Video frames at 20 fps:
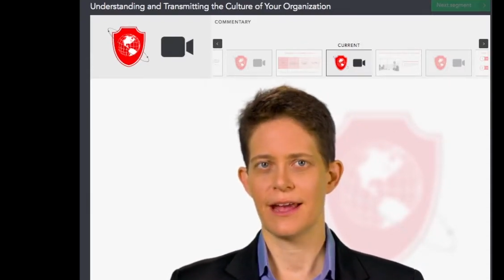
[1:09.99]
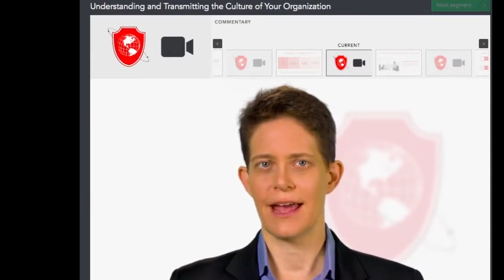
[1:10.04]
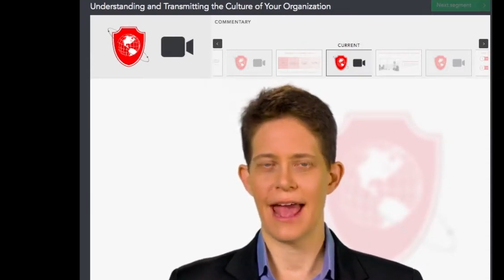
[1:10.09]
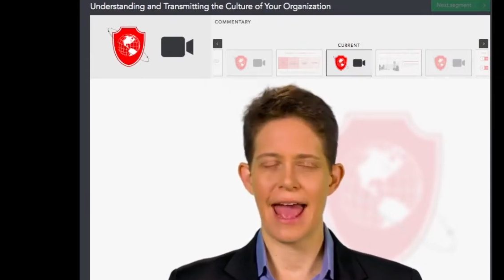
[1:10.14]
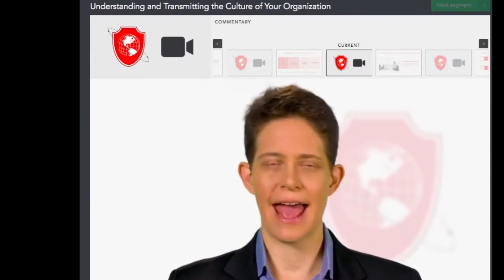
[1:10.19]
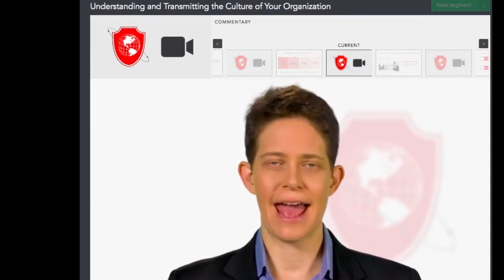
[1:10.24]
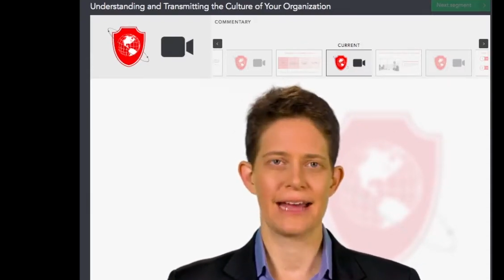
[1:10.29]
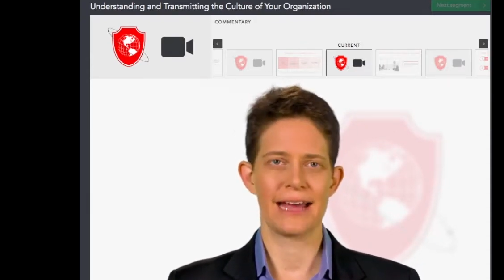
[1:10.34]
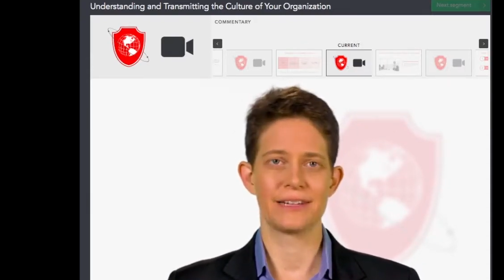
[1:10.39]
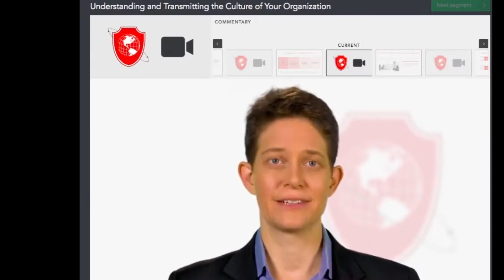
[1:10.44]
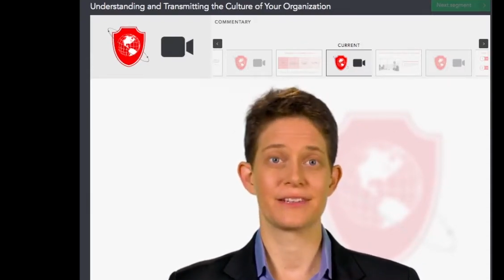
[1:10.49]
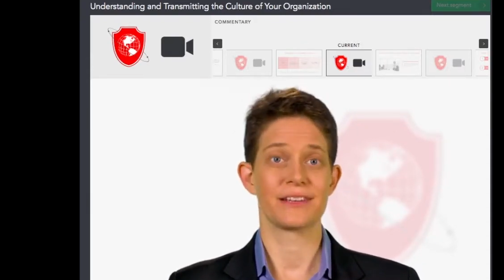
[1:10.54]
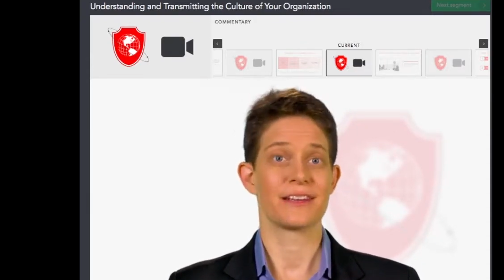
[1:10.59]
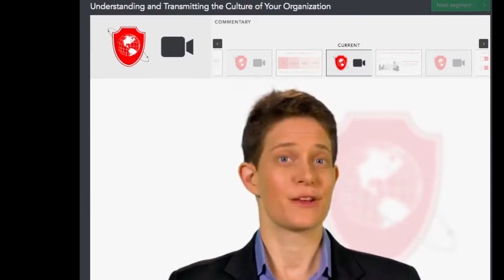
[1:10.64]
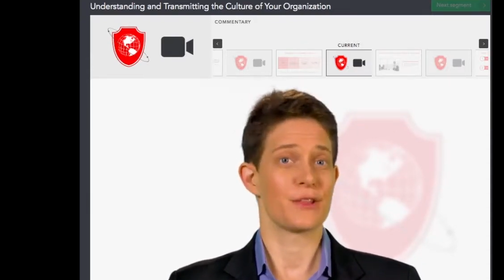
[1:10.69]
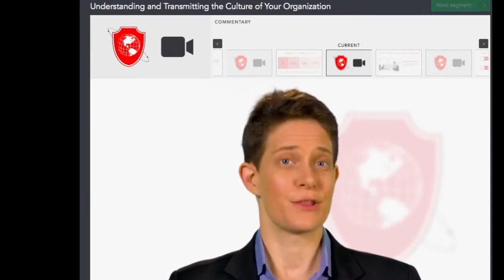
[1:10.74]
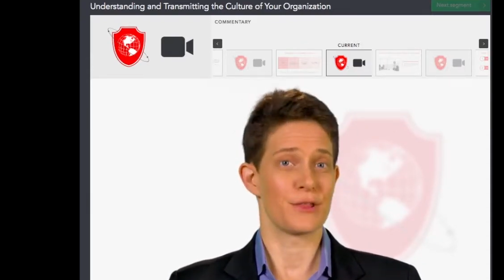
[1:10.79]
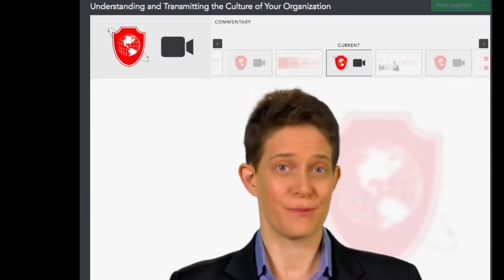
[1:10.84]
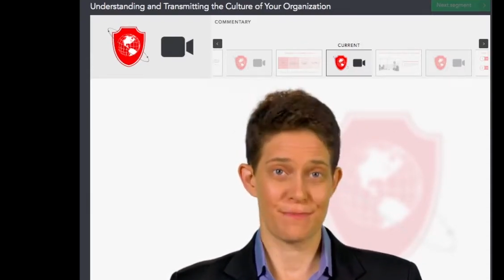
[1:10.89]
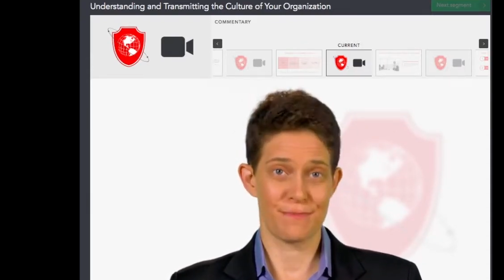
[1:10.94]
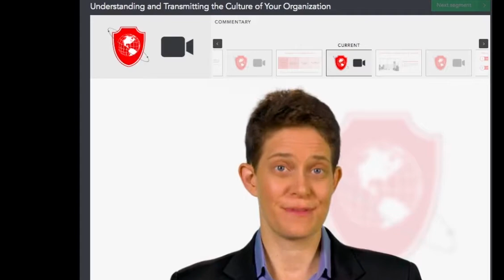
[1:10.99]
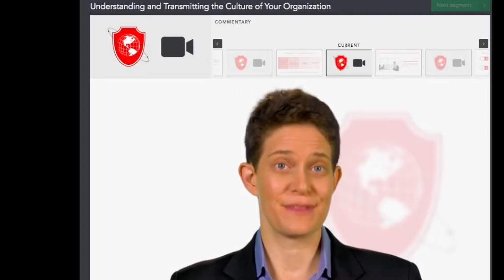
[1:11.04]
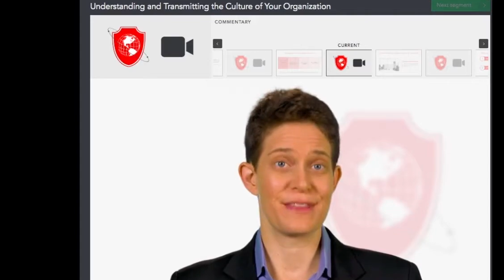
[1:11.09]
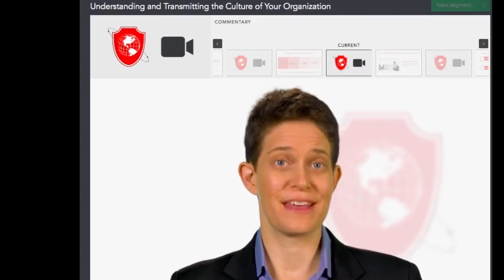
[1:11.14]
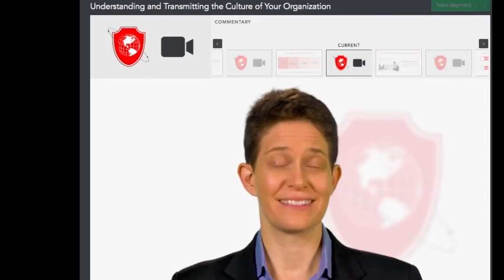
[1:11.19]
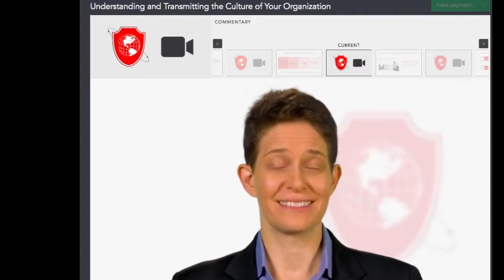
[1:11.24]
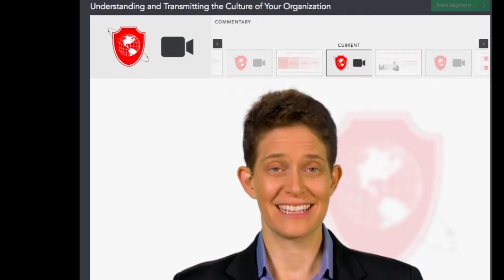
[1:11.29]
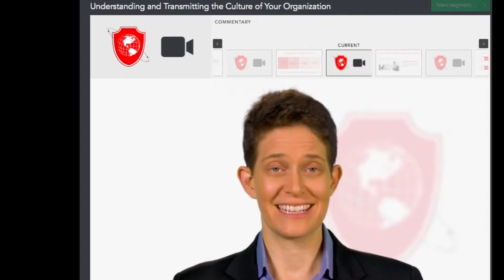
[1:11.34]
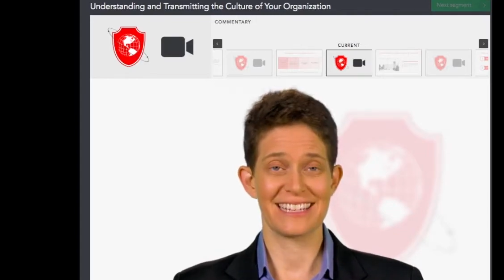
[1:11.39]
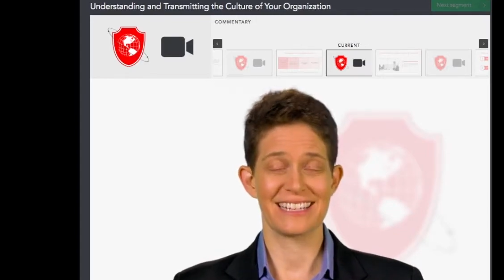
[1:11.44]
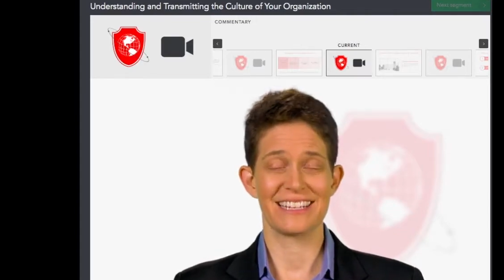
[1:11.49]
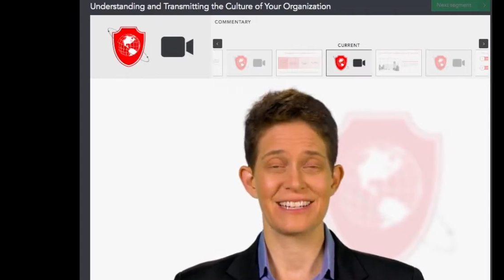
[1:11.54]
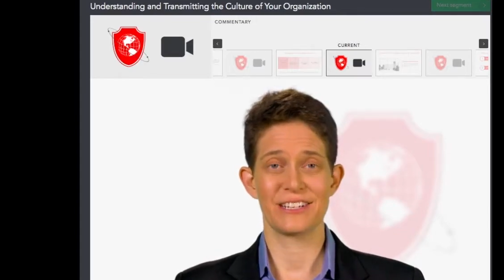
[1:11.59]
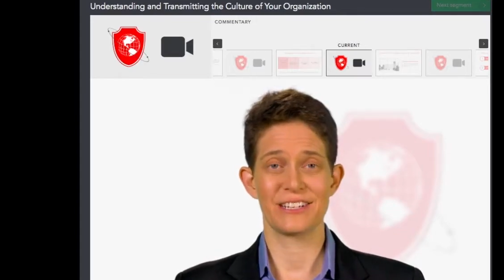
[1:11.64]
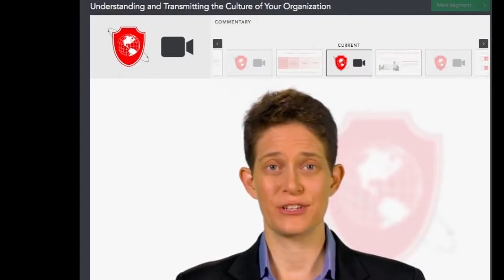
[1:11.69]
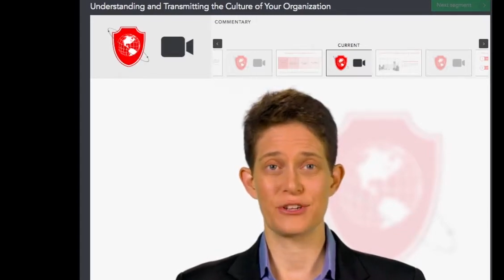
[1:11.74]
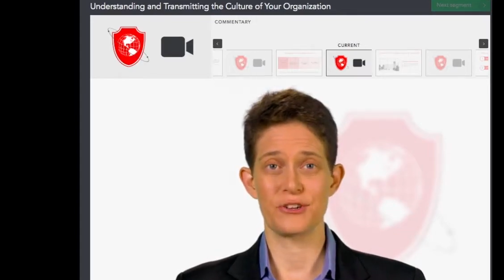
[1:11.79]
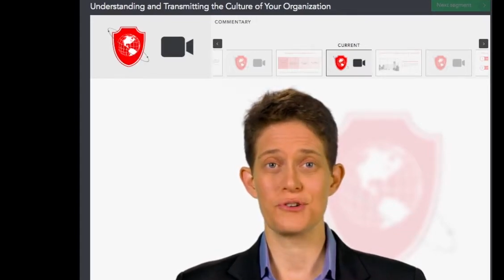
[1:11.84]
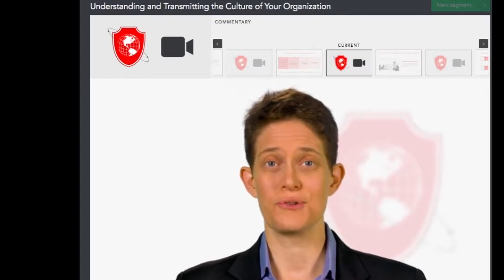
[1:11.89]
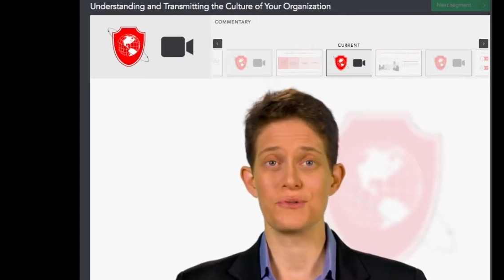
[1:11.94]
And they listen
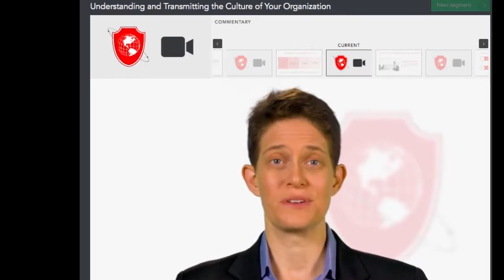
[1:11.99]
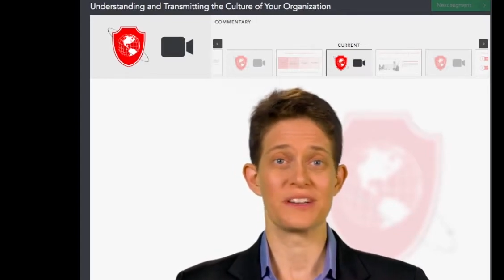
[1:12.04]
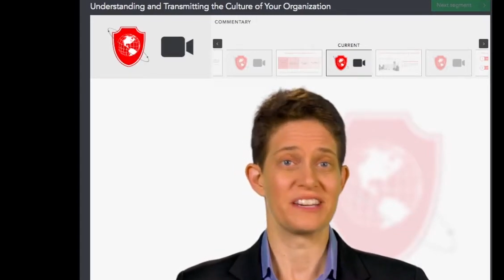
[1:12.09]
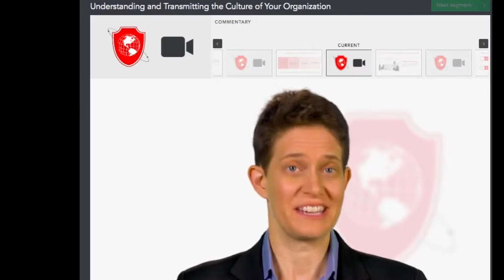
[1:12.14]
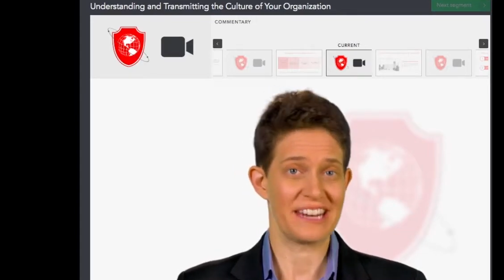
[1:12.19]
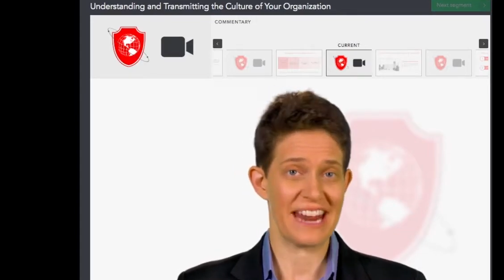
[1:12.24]
to